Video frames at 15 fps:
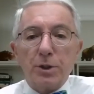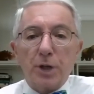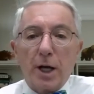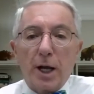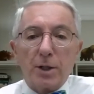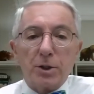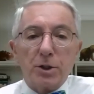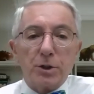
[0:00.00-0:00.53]

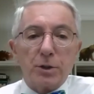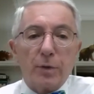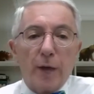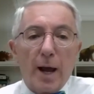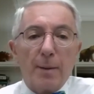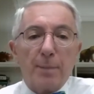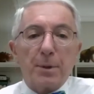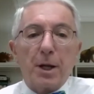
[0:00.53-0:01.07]
challenges of
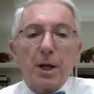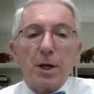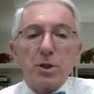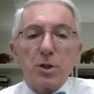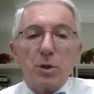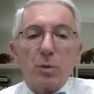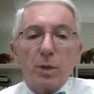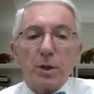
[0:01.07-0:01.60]

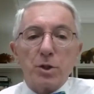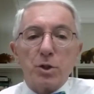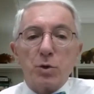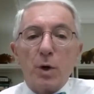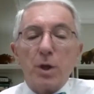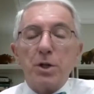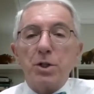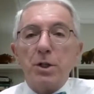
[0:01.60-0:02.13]
application
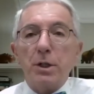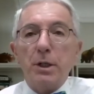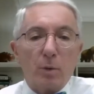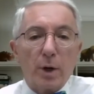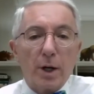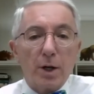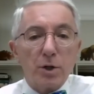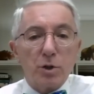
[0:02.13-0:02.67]
registration,
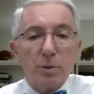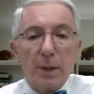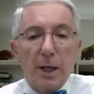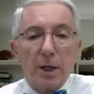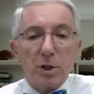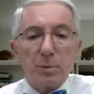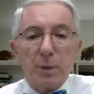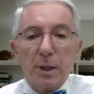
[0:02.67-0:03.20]
credential
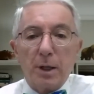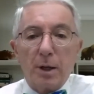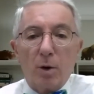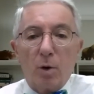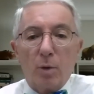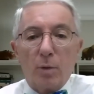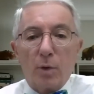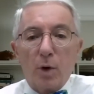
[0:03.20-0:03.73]
management, and
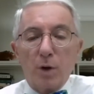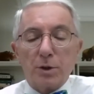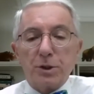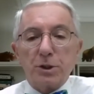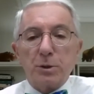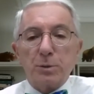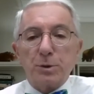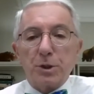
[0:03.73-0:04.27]
overall
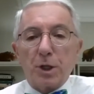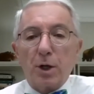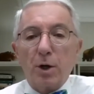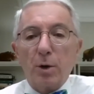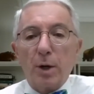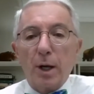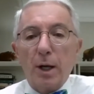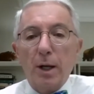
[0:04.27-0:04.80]
system
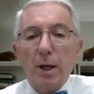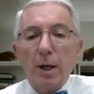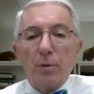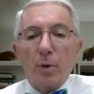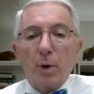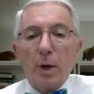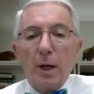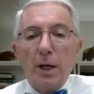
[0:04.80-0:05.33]
security
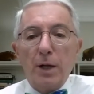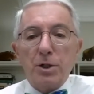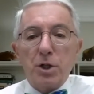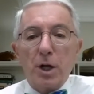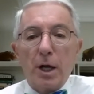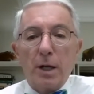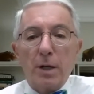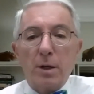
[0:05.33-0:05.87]
for
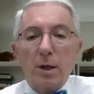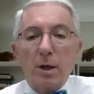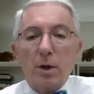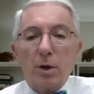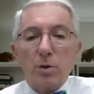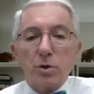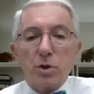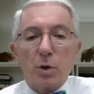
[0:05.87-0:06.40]
each end
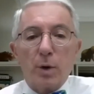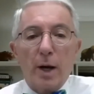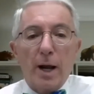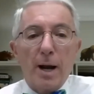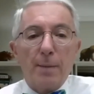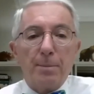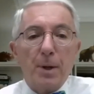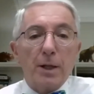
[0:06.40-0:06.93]
user
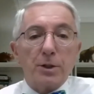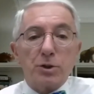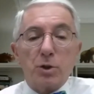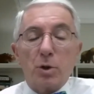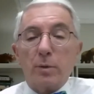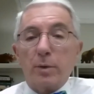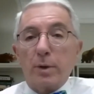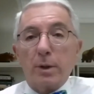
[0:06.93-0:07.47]
app and
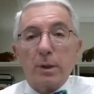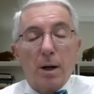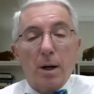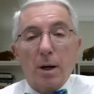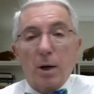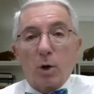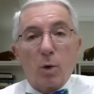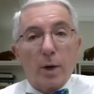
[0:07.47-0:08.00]
server
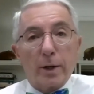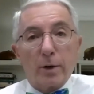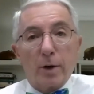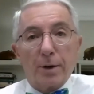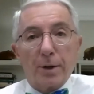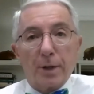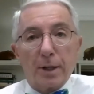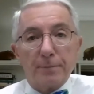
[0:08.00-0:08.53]
are quite
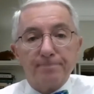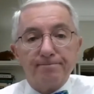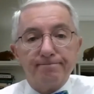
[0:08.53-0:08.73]
daunting.